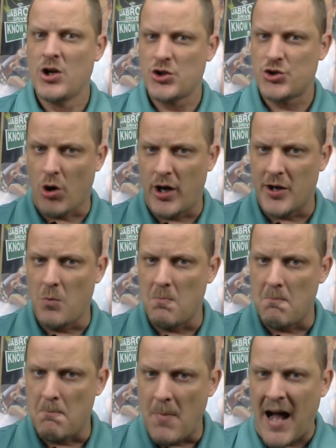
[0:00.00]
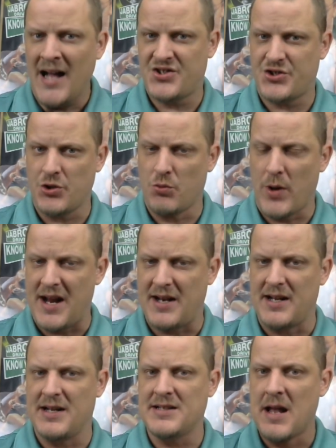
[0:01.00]
drawing monster
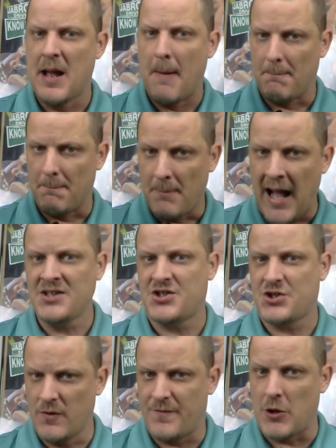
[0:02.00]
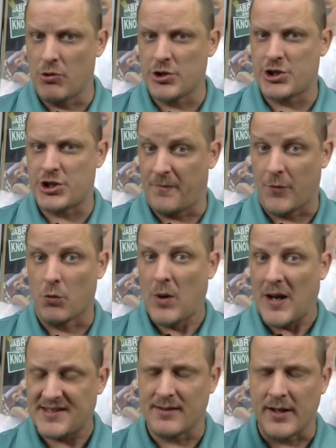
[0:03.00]
ratings, monster viewership for
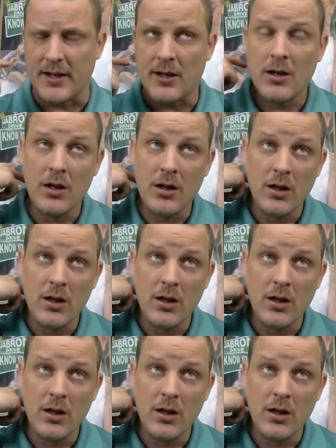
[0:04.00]
wrestling.